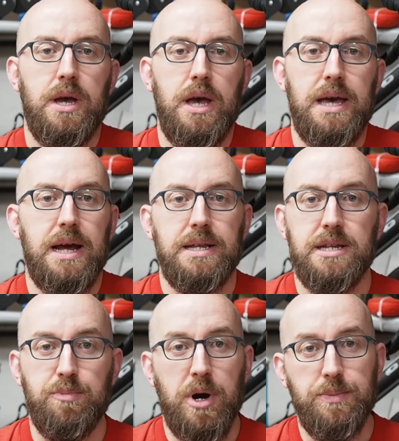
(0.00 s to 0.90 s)
and I did
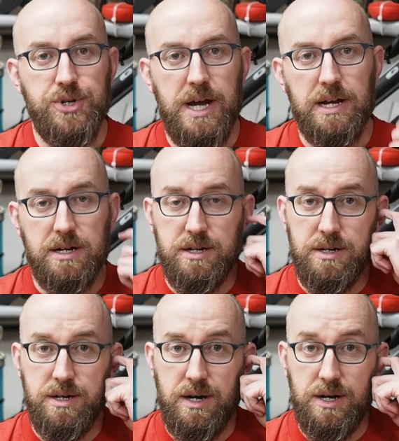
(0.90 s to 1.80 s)
a pump track,
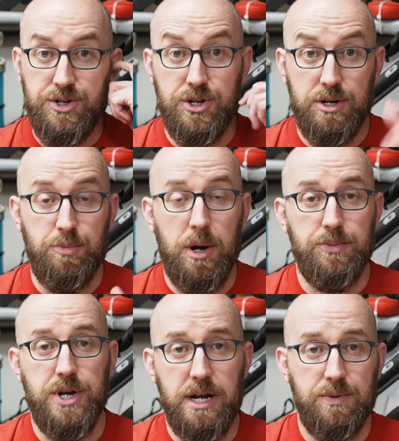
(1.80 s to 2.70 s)
a dirt pump
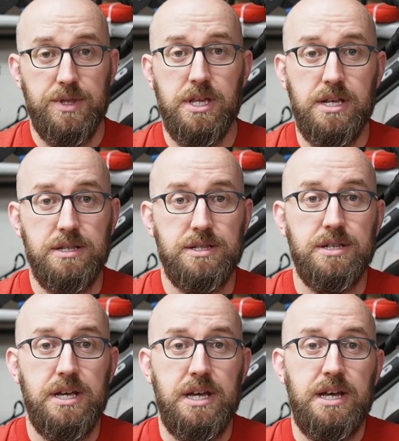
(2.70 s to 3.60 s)
track with these,
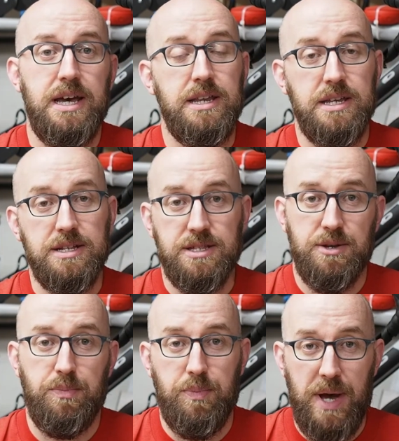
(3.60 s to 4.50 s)
and yes, the
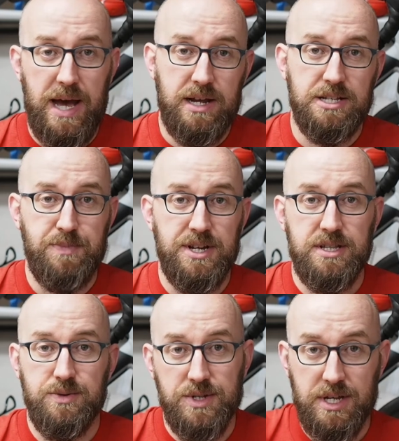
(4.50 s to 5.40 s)
back
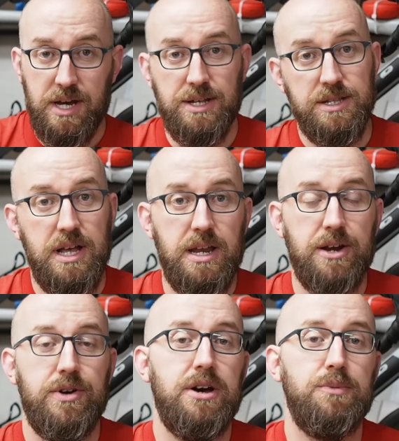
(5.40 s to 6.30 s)
especially was kind of sliding
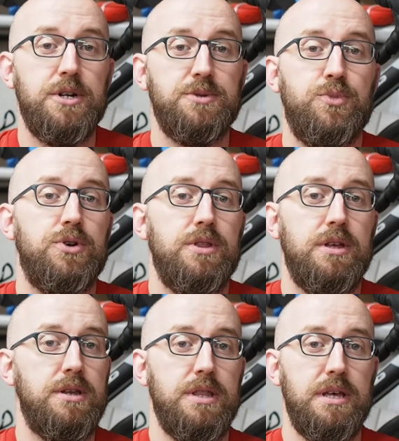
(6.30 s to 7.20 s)
around much more
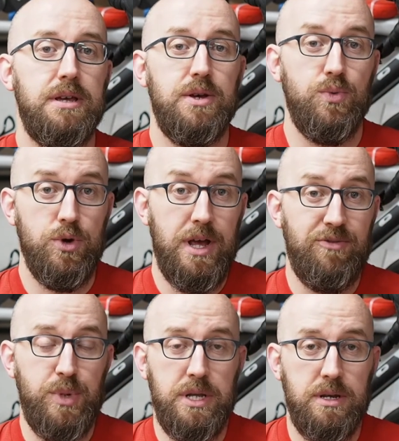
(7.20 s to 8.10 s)
than it would have
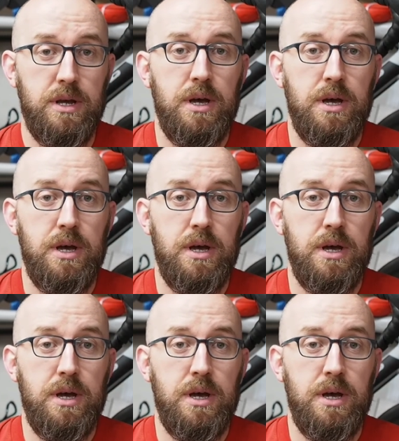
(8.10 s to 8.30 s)
been